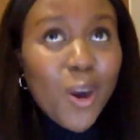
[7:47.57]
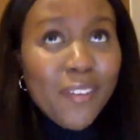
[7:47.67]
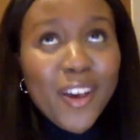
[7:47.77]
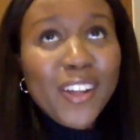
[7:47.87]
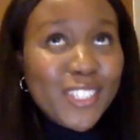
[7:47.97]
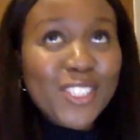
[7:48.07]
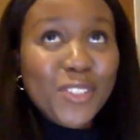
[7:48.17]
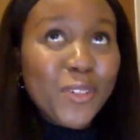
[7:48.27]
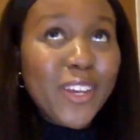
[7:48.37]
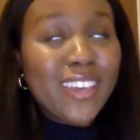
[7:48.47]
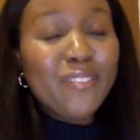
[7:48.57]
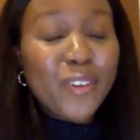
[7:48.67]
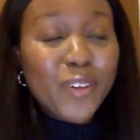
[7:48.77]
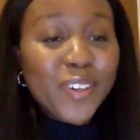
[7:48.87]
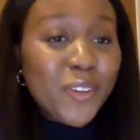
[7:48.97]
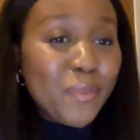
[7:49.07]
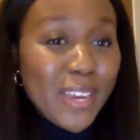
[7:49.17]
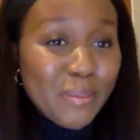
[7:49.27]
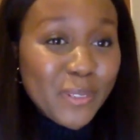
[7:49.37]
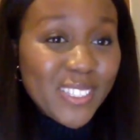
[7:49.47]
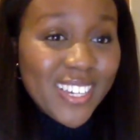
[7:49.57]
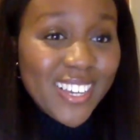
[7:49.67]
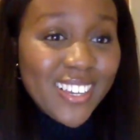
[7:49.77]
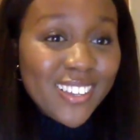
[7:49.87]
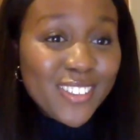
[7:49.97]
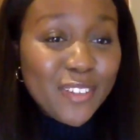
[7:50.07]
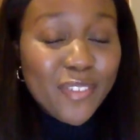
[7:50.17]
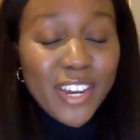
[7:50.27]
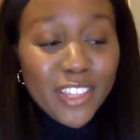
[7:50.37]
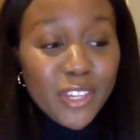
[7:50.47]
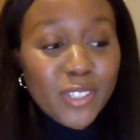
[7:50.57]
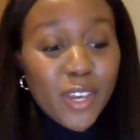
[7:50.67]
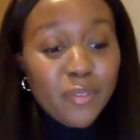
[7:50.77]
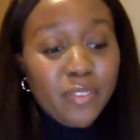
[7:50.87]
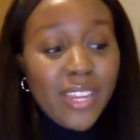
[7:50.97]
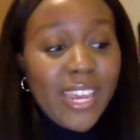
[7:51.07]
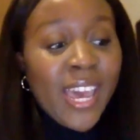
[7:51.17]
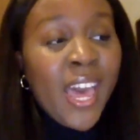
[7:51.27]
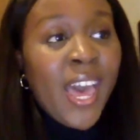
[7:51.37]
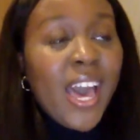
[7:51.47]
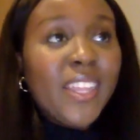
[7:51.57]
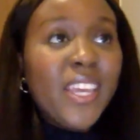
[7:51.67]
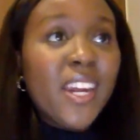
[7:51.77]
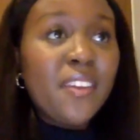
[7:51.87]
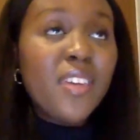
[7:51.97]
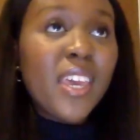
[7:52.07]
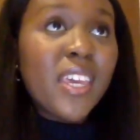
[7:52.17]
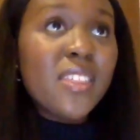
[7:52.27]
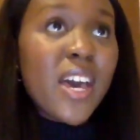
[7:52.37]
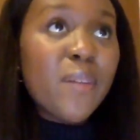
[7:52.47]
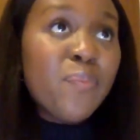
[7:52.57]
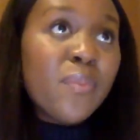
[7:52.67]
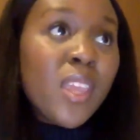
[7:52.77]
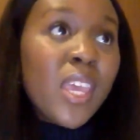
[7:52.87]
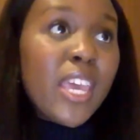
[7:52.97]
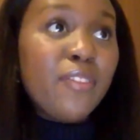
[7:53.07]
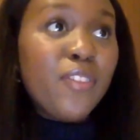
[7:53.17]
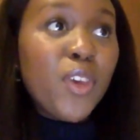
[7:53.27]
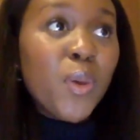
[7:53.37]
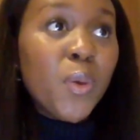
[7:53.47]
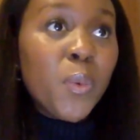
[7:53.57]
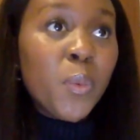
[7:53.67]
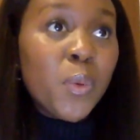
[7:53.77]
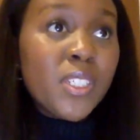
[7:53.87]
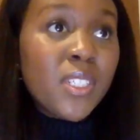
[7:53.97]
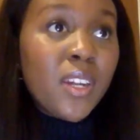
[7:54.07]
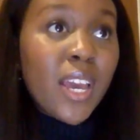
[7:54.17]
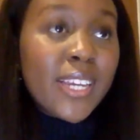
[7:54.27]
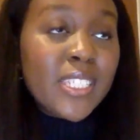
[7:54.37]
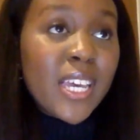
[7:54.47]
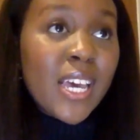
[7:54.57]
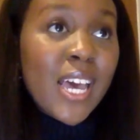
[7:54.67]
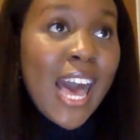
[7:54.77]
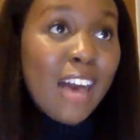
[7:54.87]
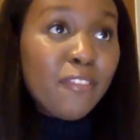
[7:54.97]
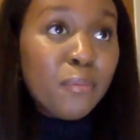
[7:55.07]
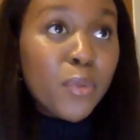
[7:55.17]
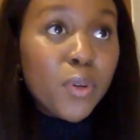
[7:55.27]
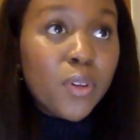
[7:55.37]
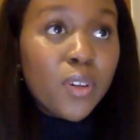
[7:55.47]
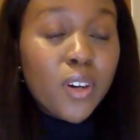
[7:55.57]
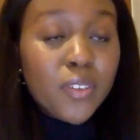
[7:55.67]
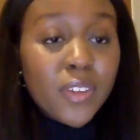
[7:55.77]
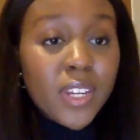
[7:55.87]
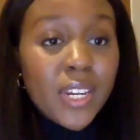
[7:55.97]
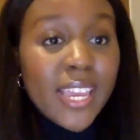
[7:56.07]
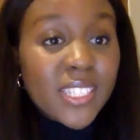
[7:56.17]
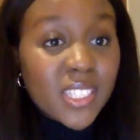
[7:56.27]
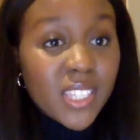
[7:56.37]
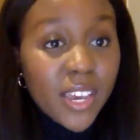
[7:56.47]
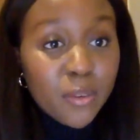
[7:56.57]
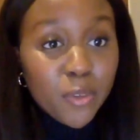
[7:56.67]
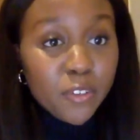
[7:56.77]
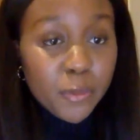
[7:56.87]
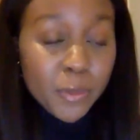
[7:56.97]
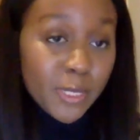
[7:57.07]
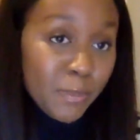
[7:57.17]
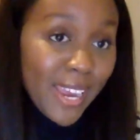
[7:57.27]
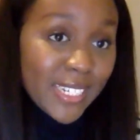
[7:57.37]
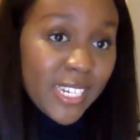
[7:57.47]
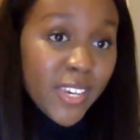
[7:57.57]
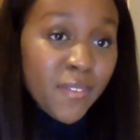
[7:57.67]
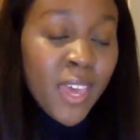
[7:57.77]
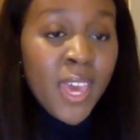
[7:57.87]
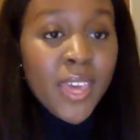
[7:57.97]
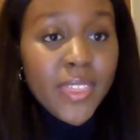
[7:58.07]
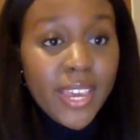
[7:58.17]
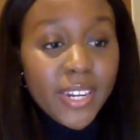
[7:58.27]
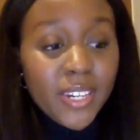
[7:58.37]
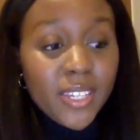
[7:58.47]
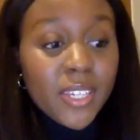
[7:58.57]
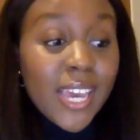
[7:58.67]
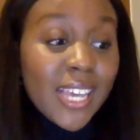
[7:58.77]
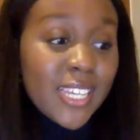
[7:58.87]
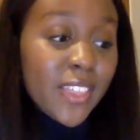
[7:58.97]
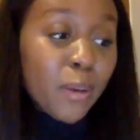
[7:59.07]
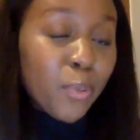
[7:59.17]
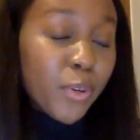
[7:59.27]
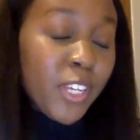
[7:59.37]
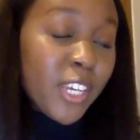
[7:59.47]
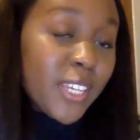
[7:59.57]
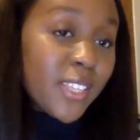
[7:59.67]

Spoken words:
whatever answers you're looking for, you'll be able to find those hopefully. And then I think that if you would like to have more of an insight or more of a perspective, then yes, at that point, you